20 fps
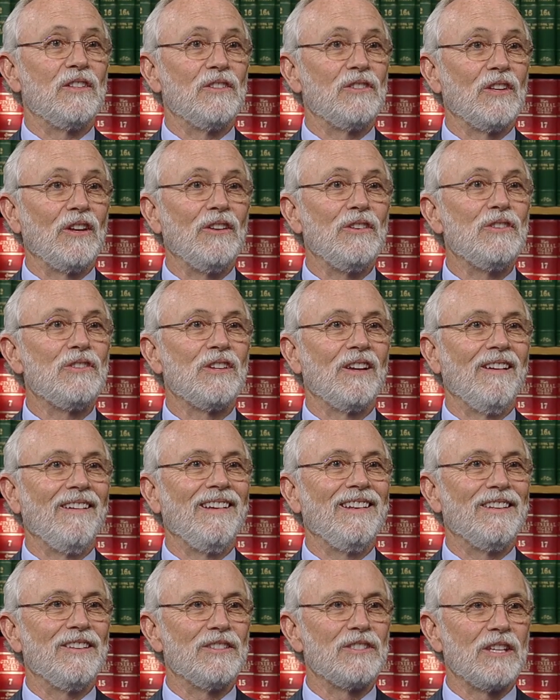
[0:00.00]
the
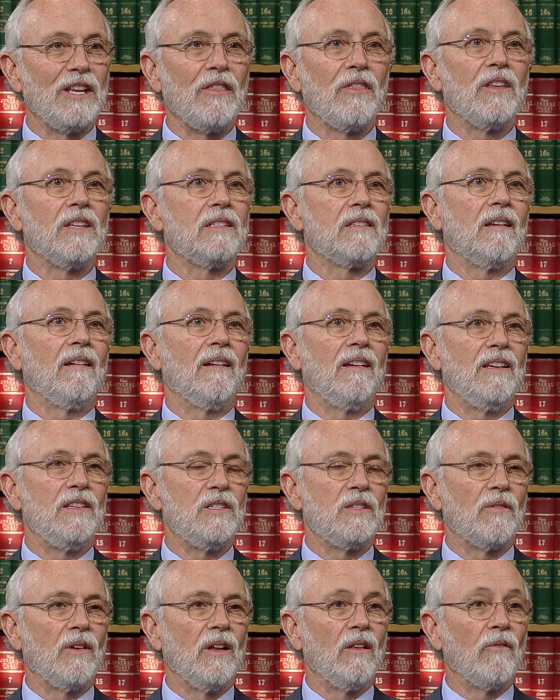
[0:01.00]
sunshine to
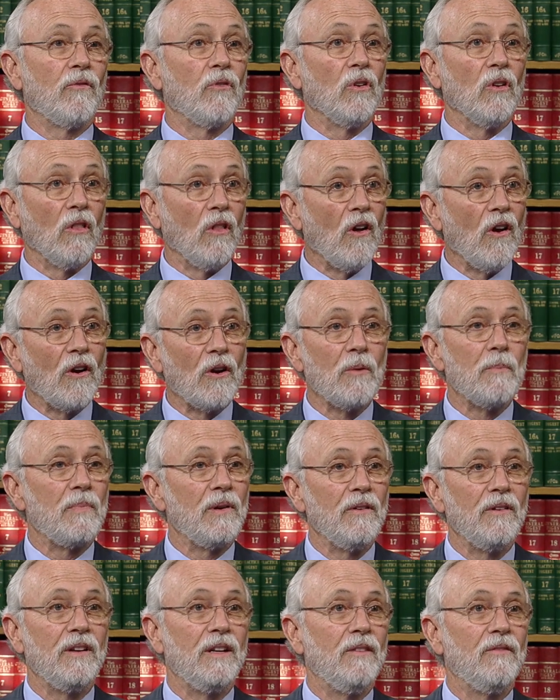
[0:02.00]
synthesize for a longer
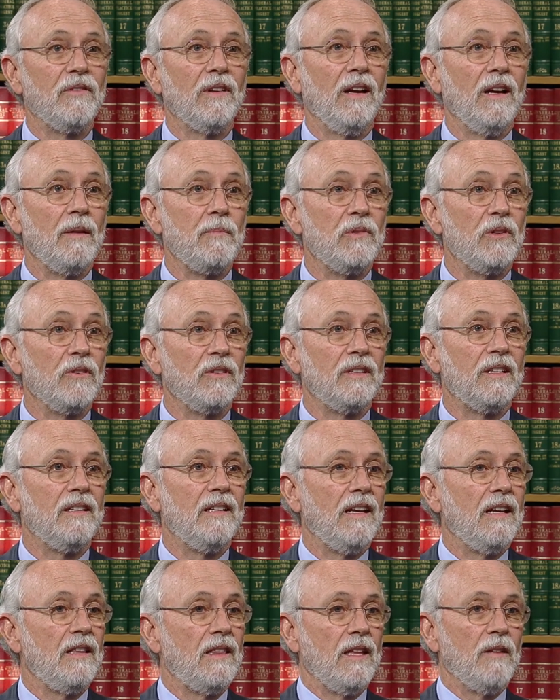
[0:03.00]
period of time during the
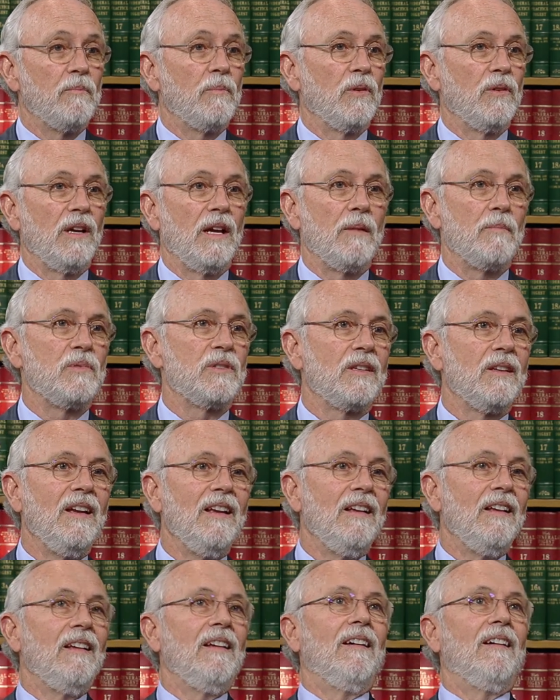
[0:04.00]
day than perhaps
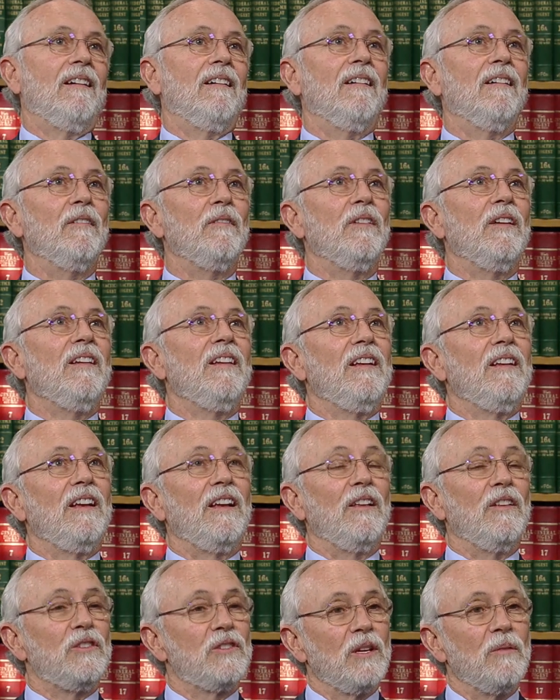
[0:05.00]

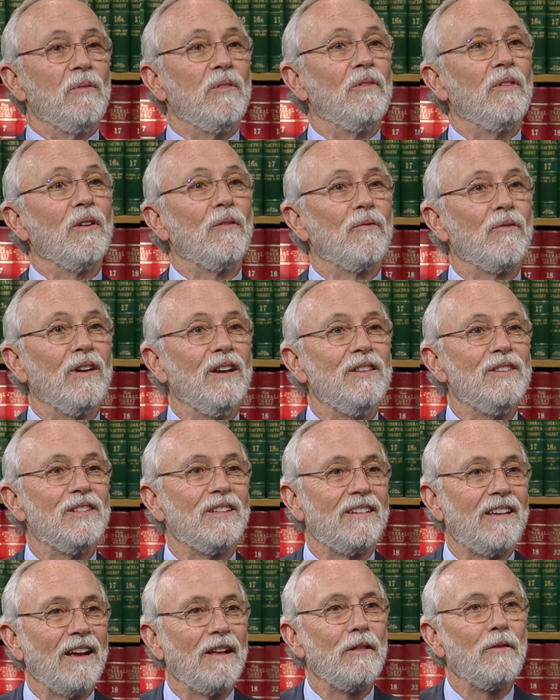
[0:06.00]
and some of our friends
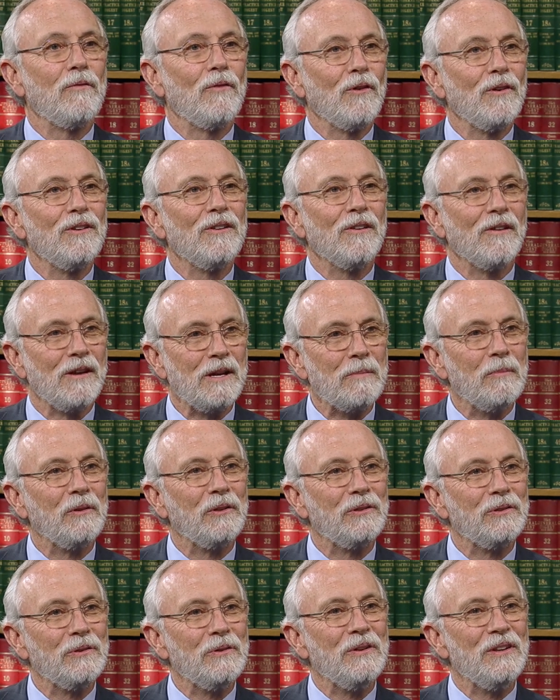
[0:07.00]
in California are able
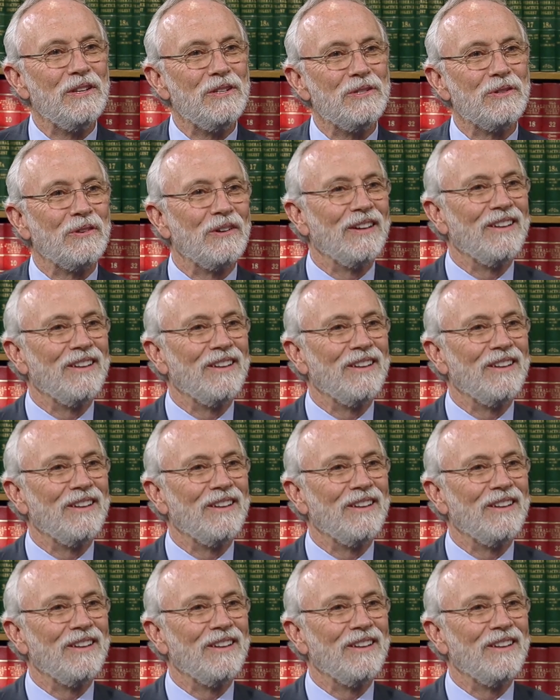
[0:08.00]
to enjoy.